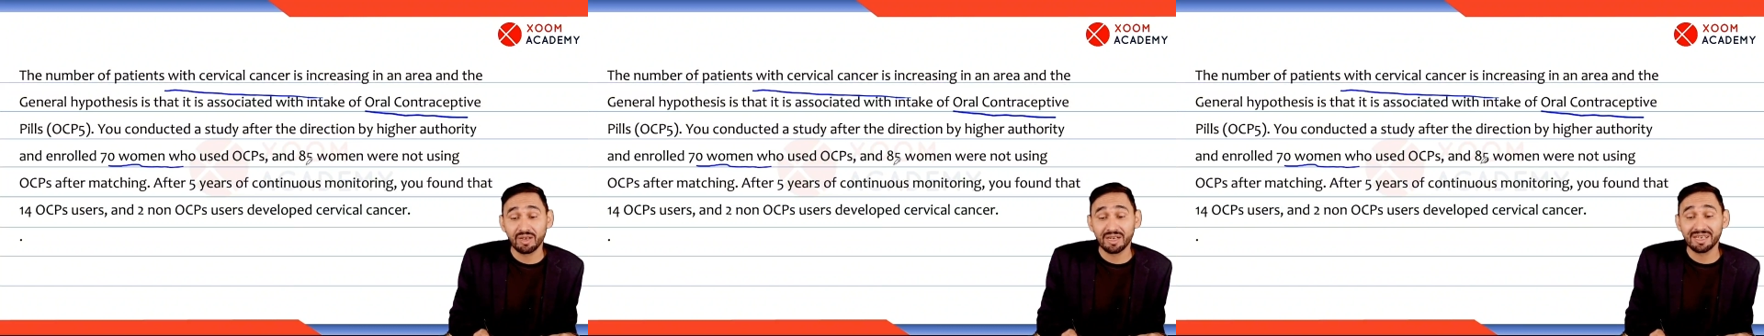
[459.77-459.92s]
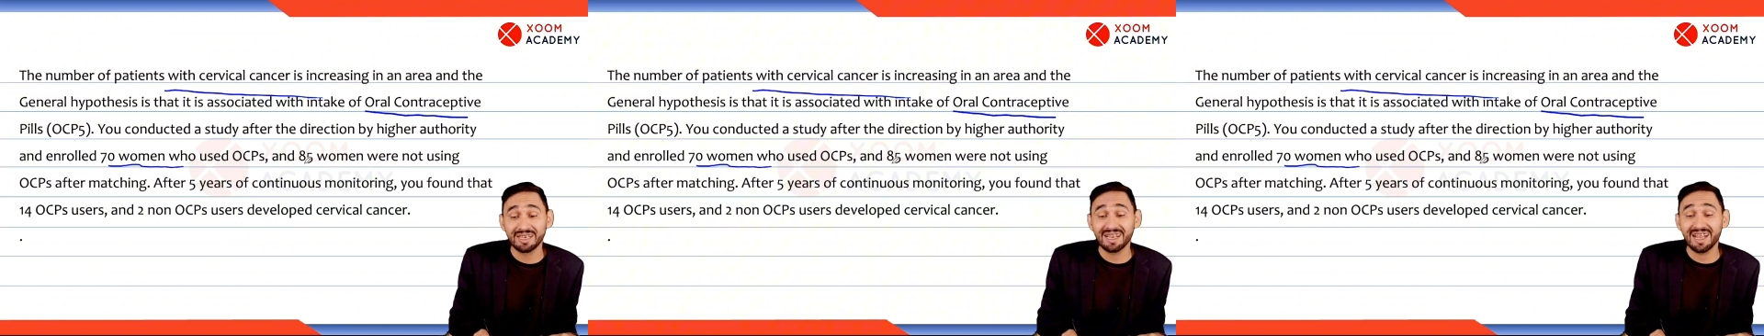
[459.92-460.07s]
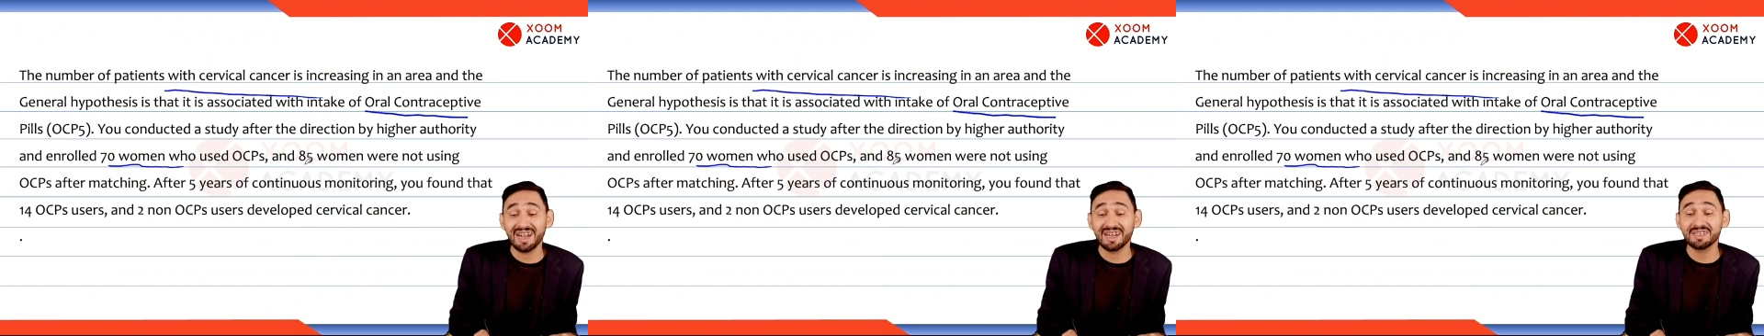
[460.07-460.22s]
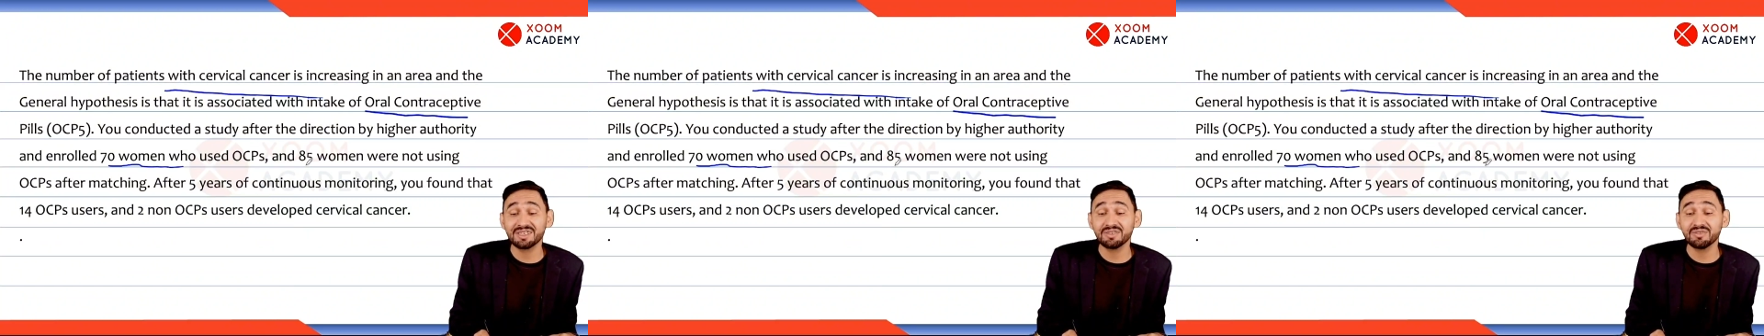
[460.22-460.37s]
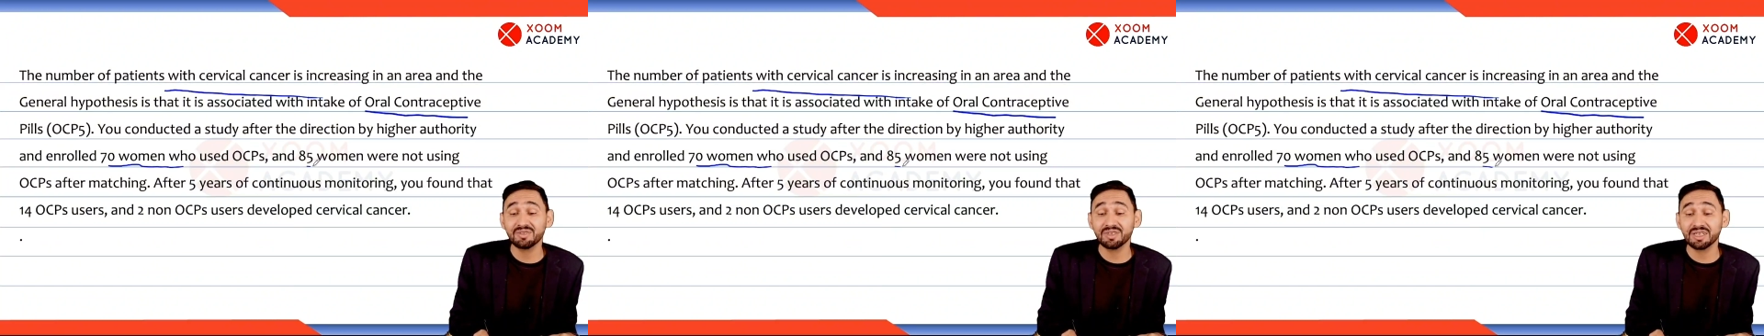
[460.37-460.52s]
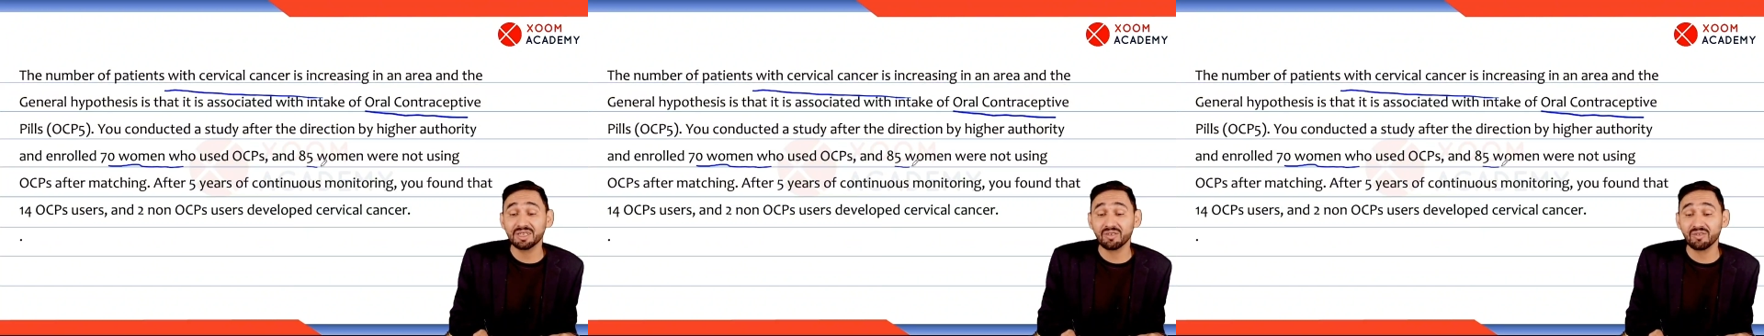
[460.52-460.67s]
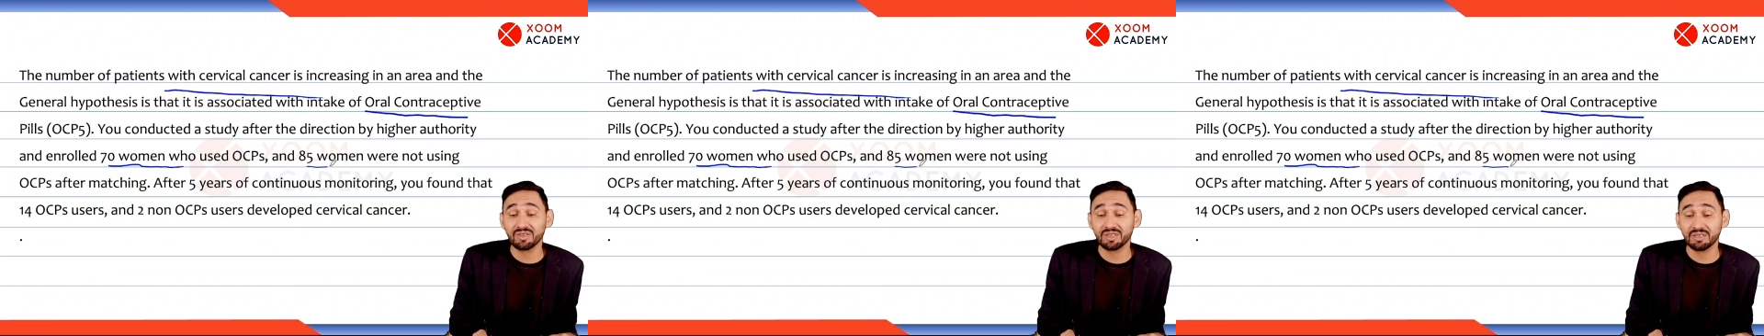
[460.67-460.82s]
not
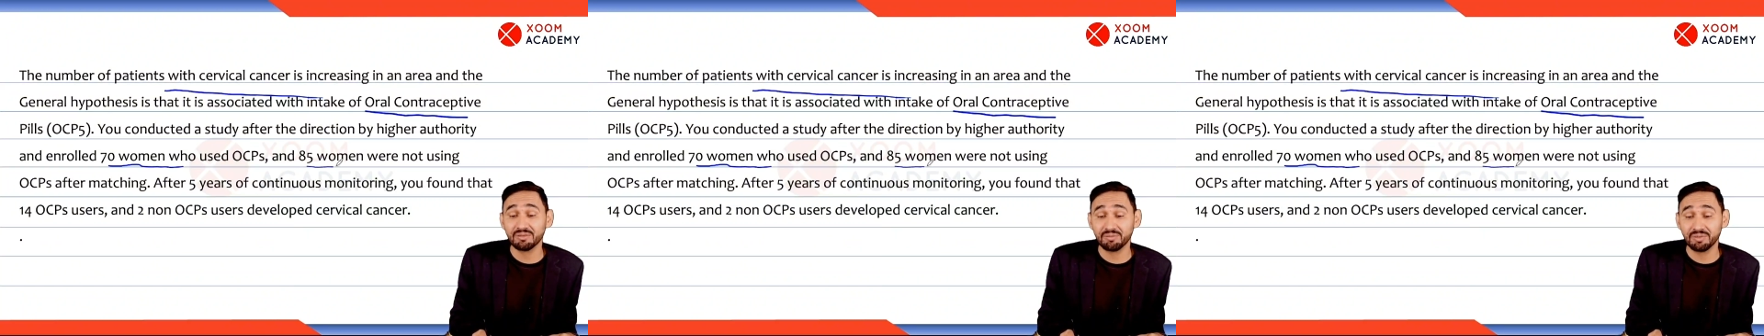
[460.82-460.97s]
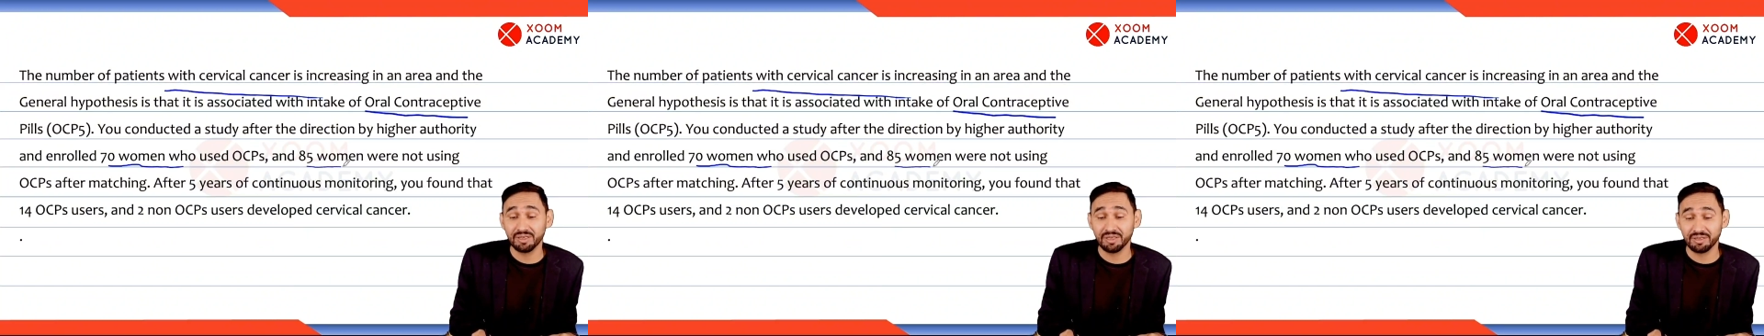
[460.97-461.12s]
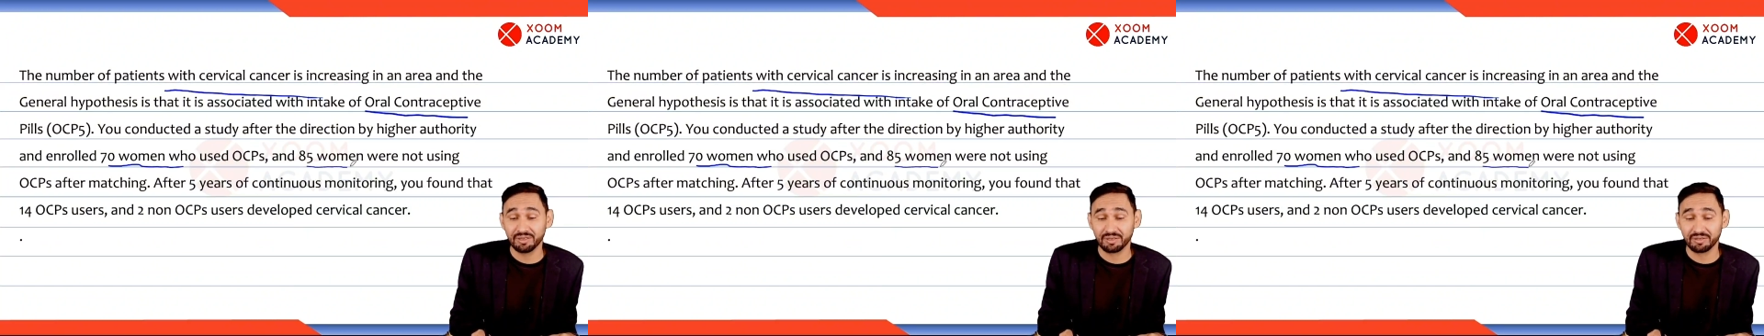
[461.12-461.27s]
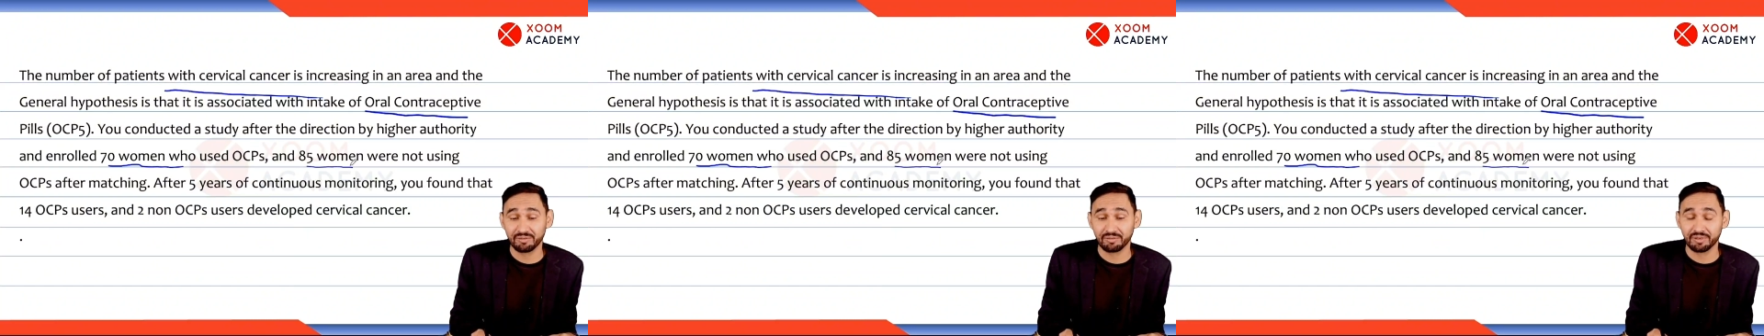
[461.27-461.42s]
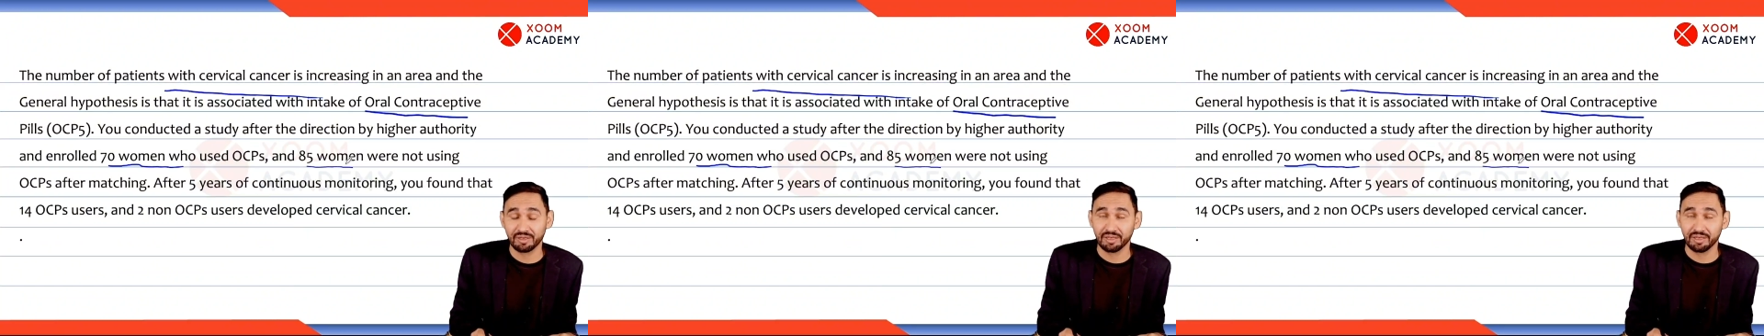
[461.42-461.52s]
using OCPs.